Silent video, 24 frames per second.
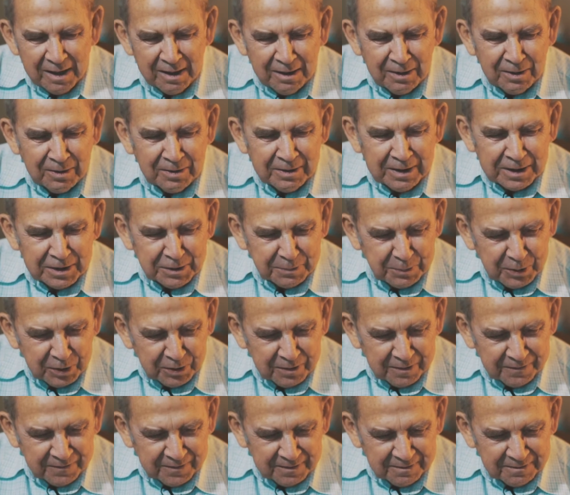Oh, that's
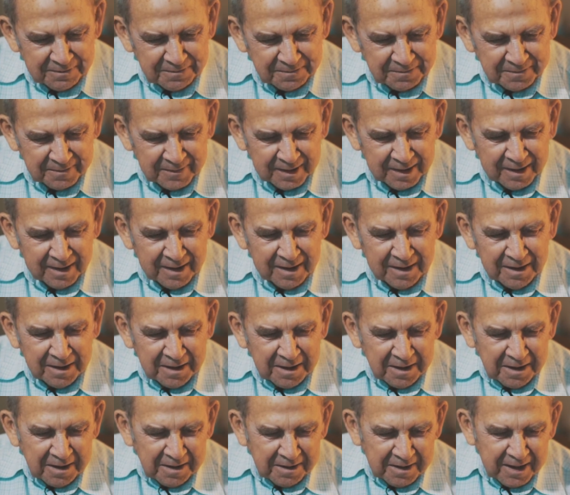beautiful.
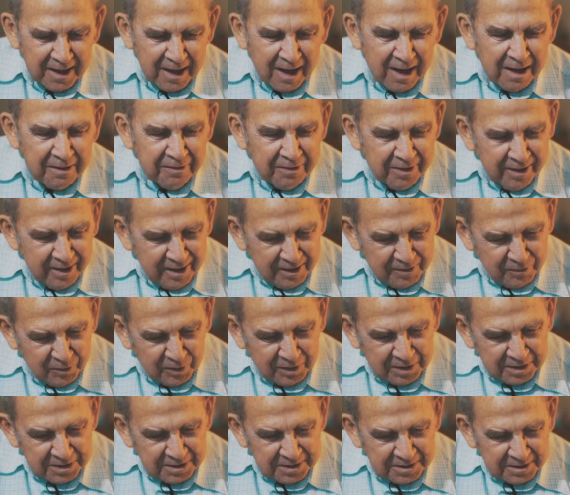The odd thing
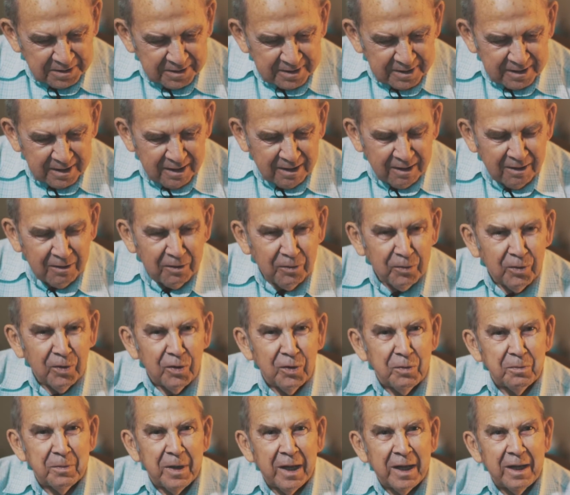was, her
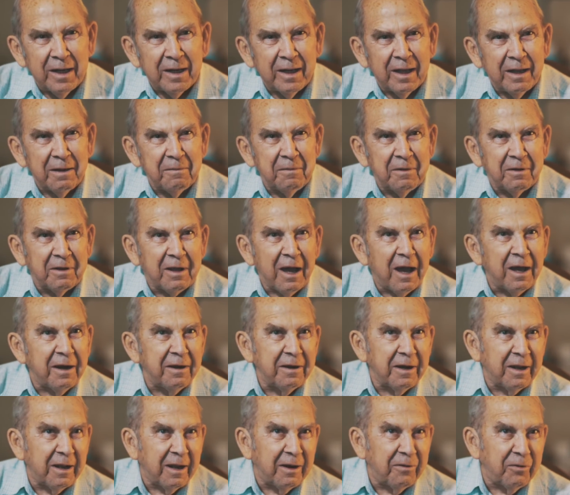roommate had
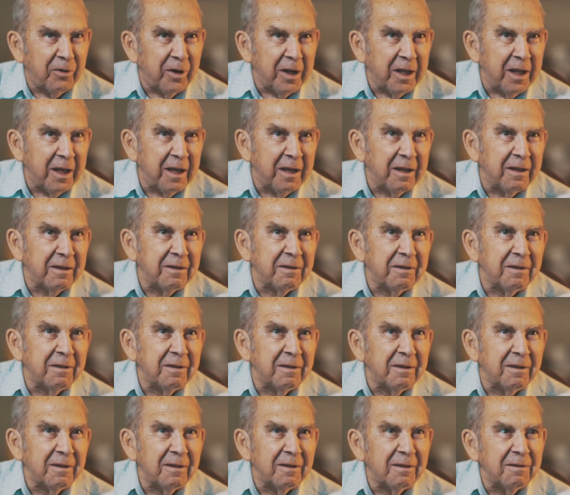gotten a ring
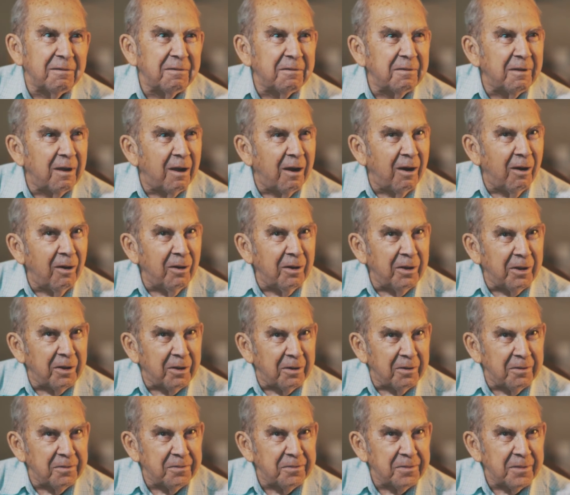
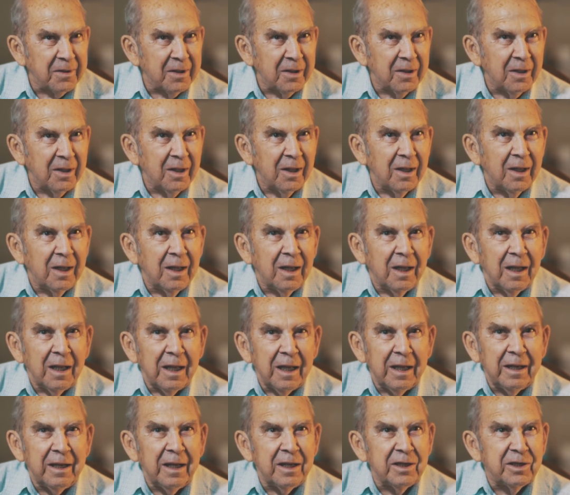earlier,
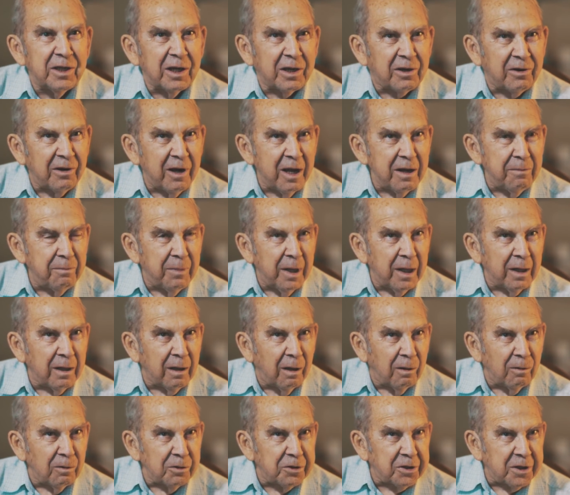and it's a great big
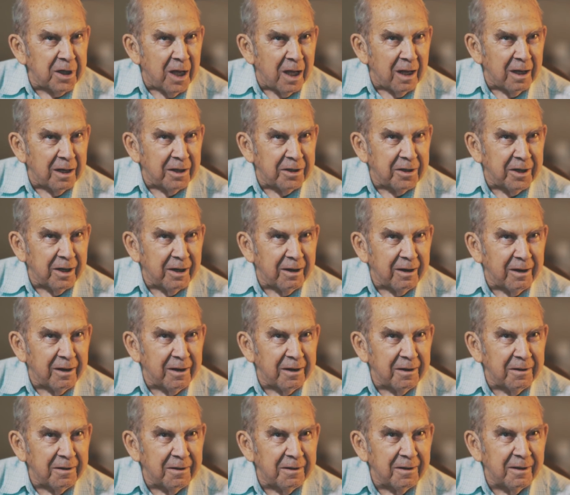old
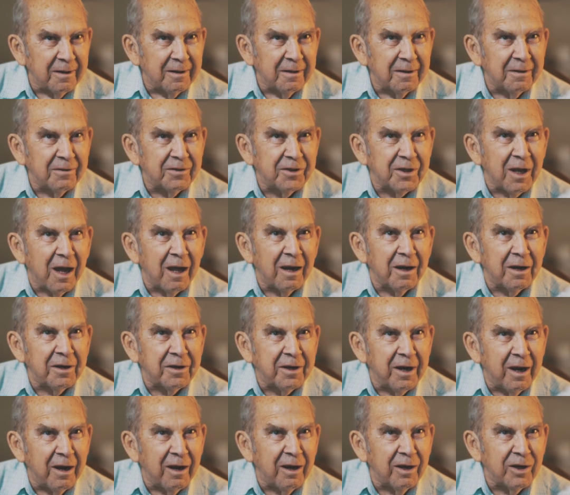solitaire.
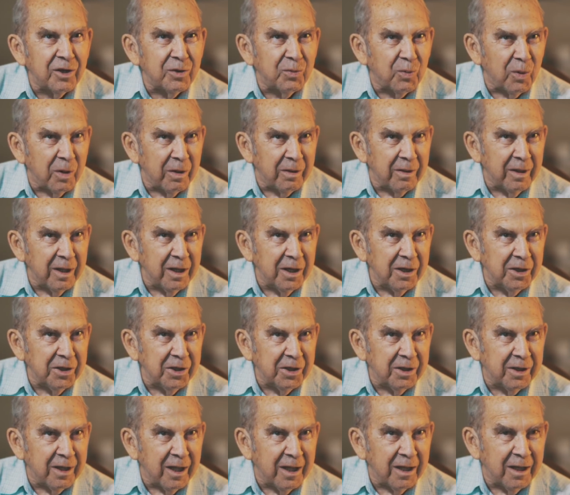Solitaires were
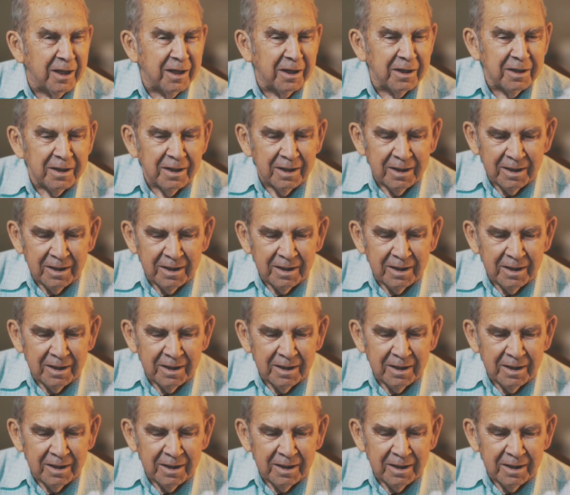these things.